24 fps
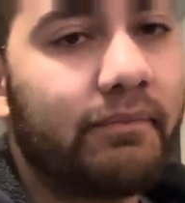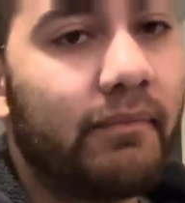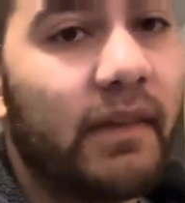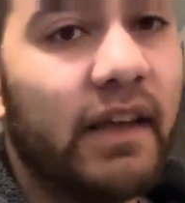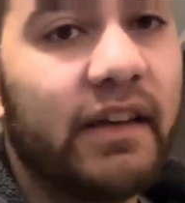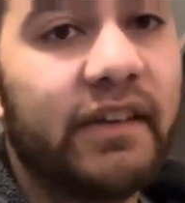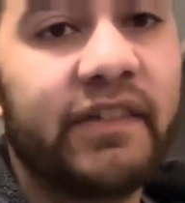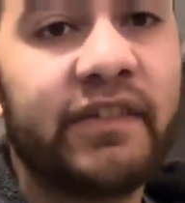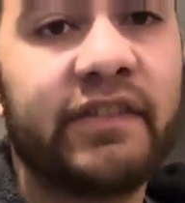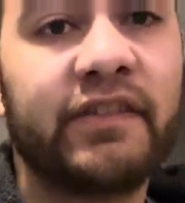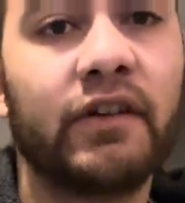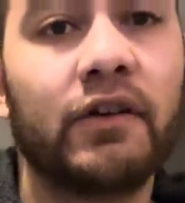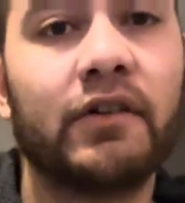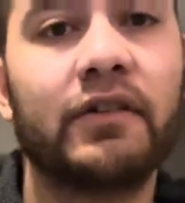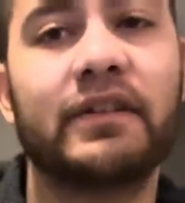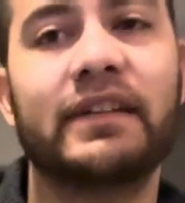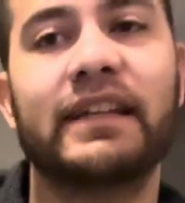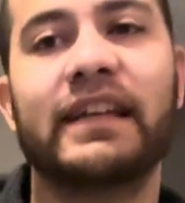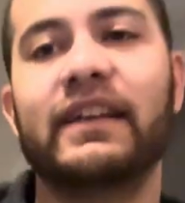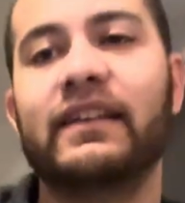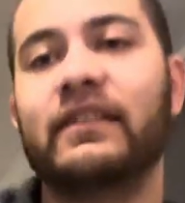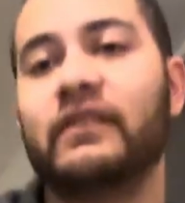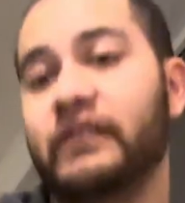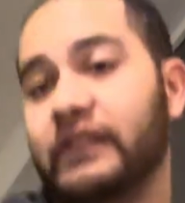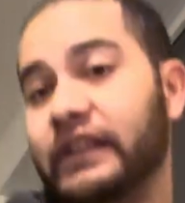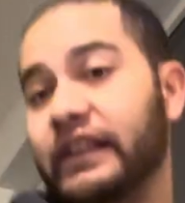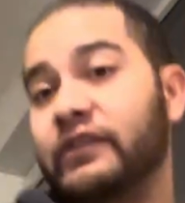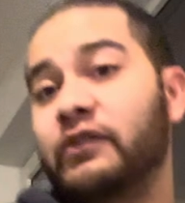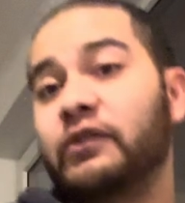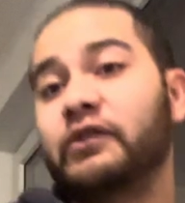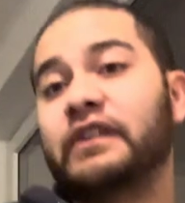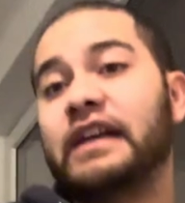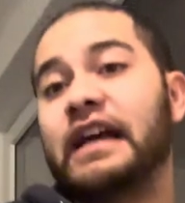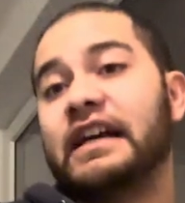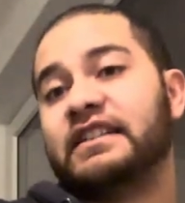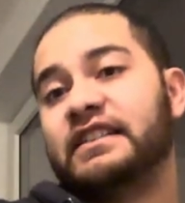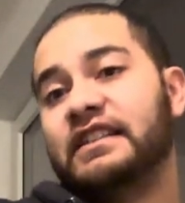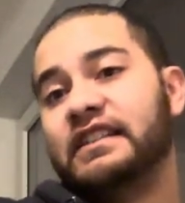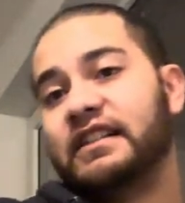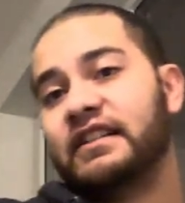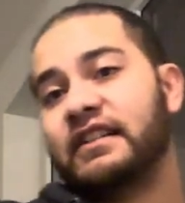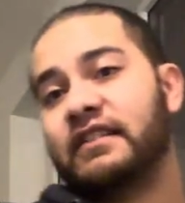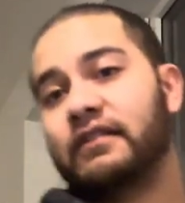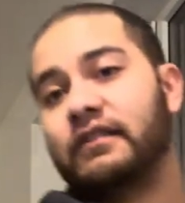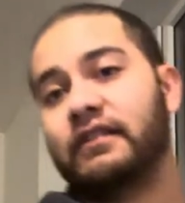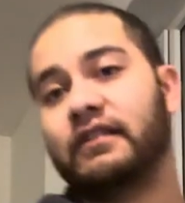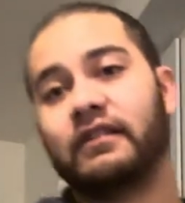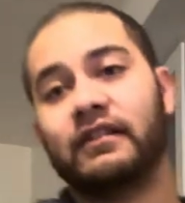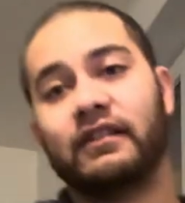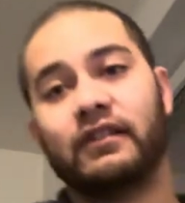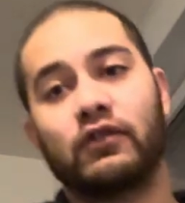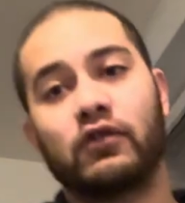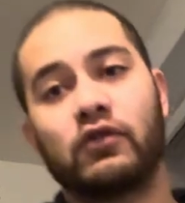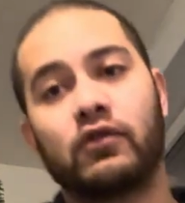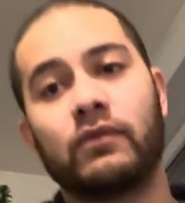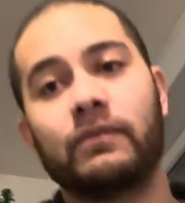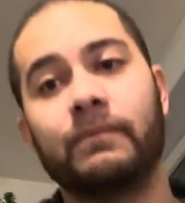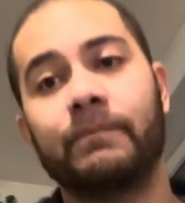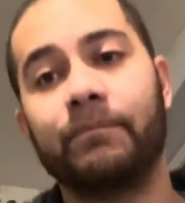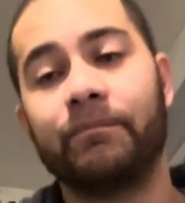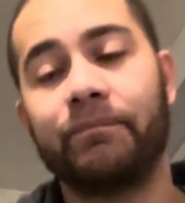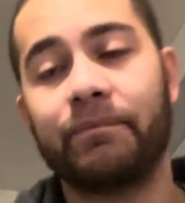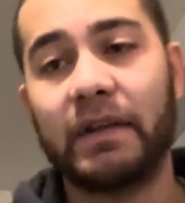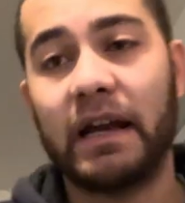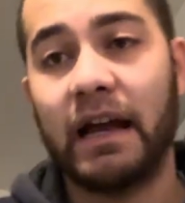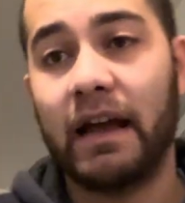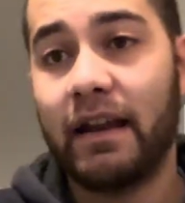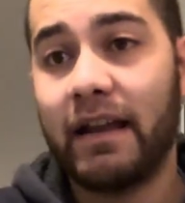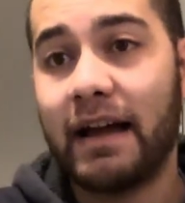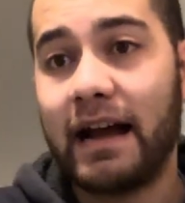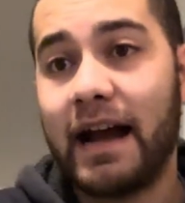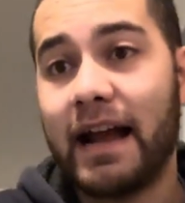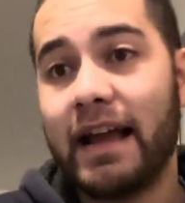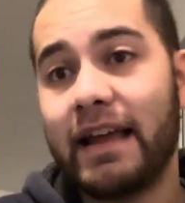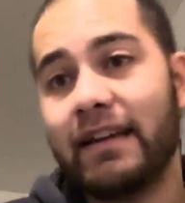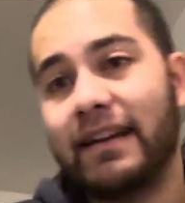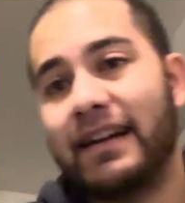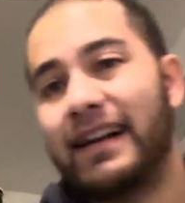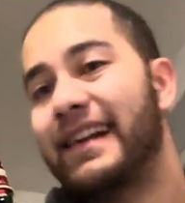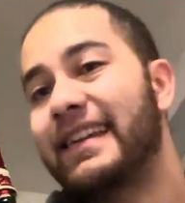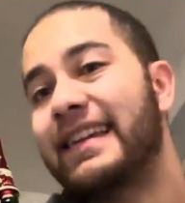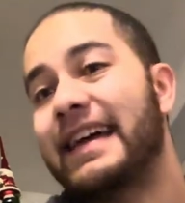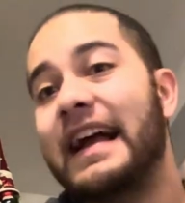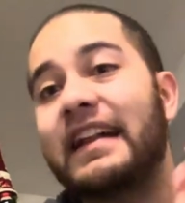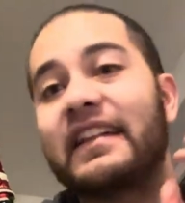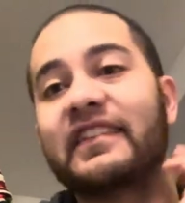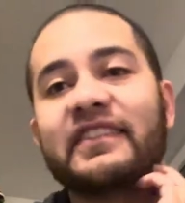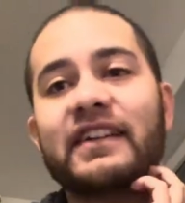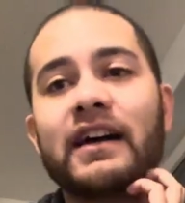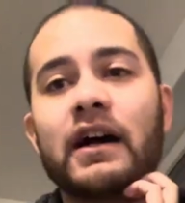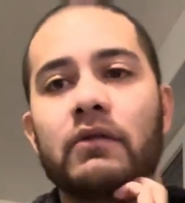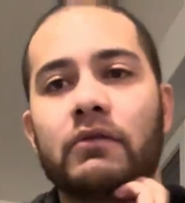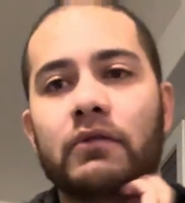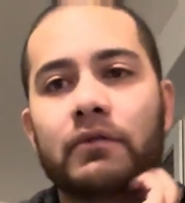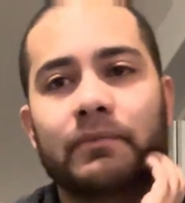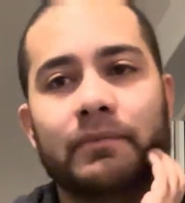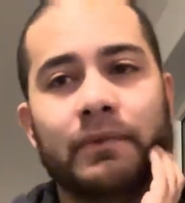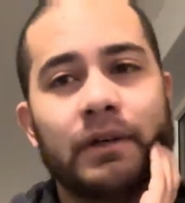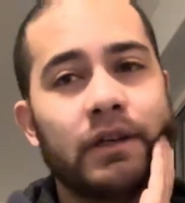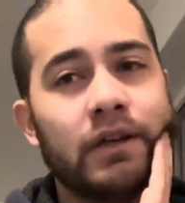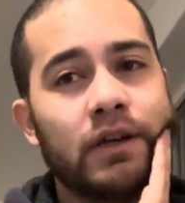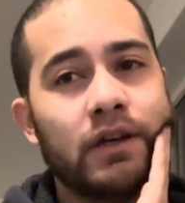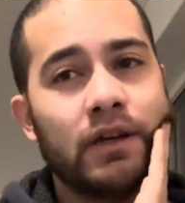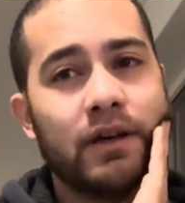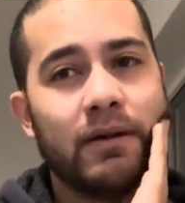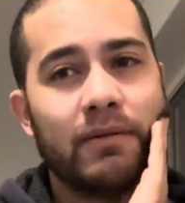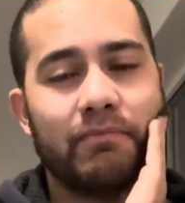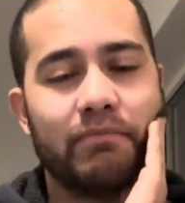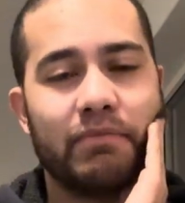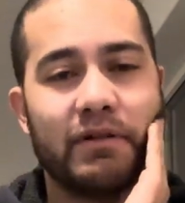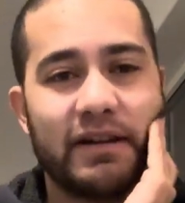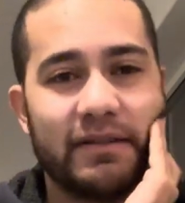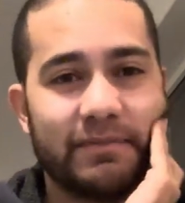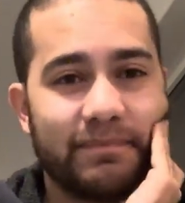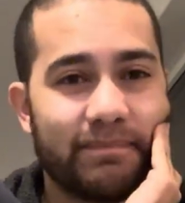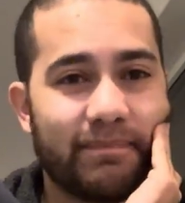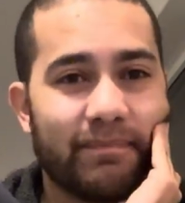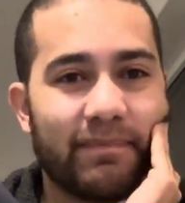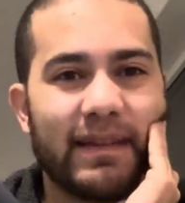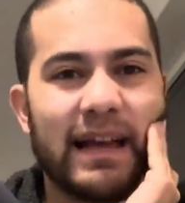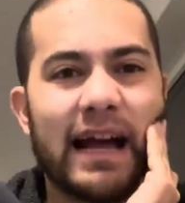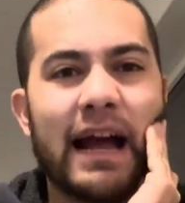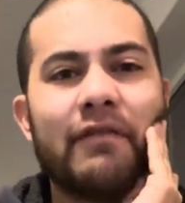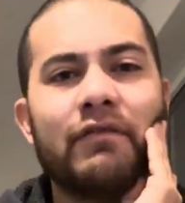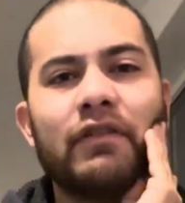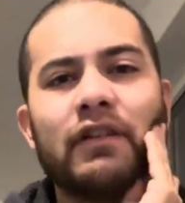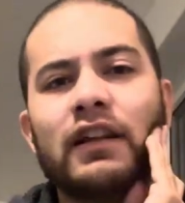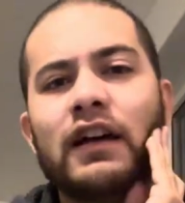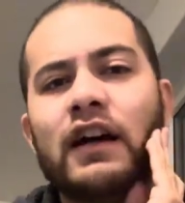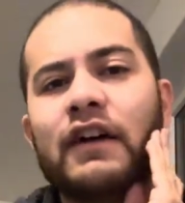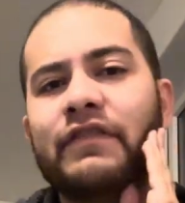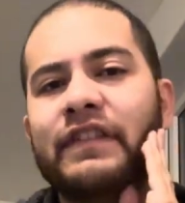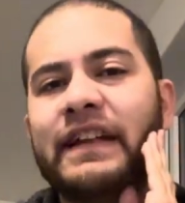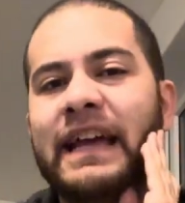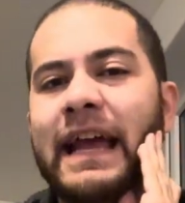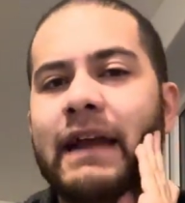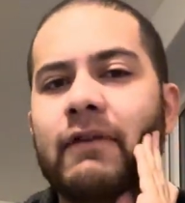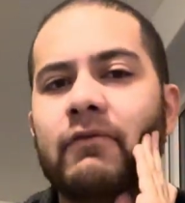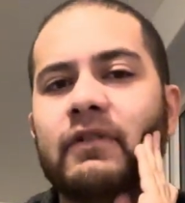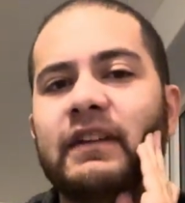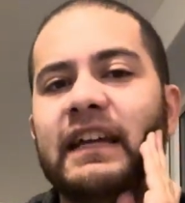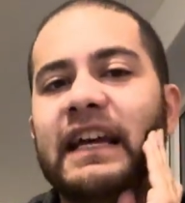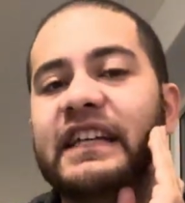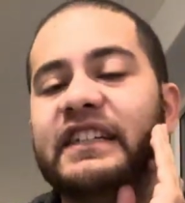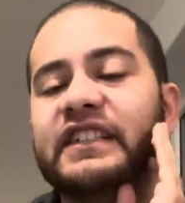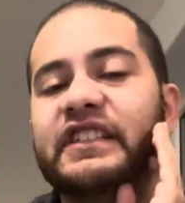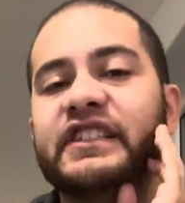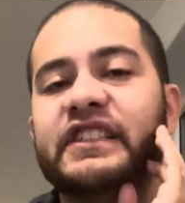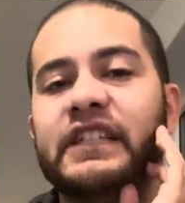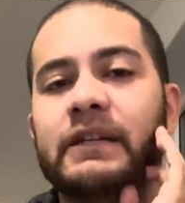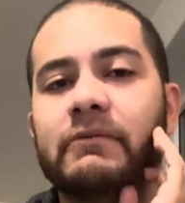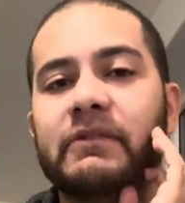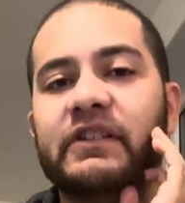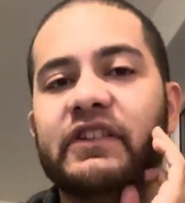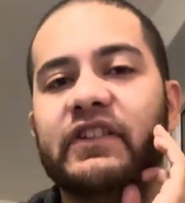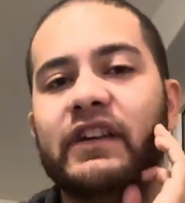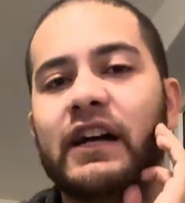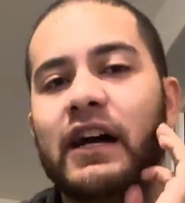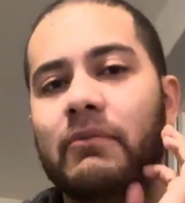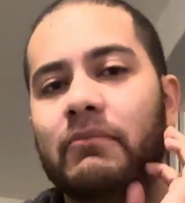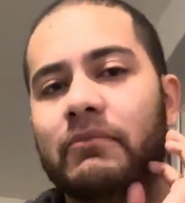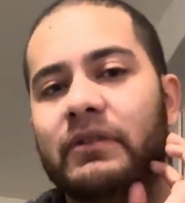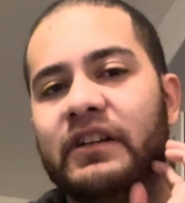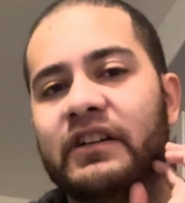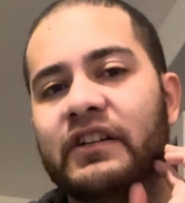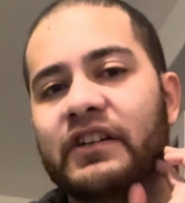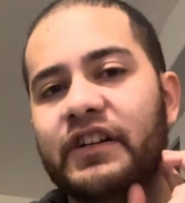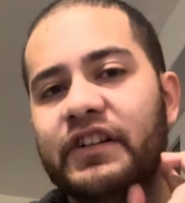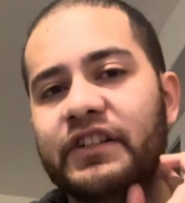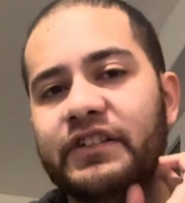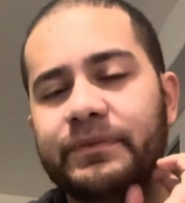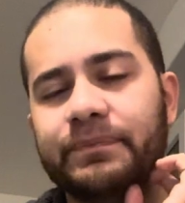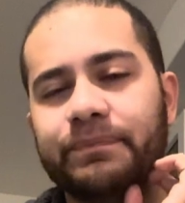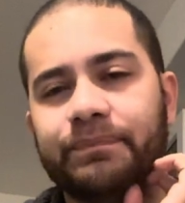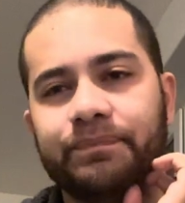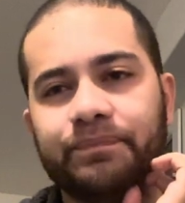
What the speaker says: So this was actually, I like this album, but I have a love and hate relationship with this album because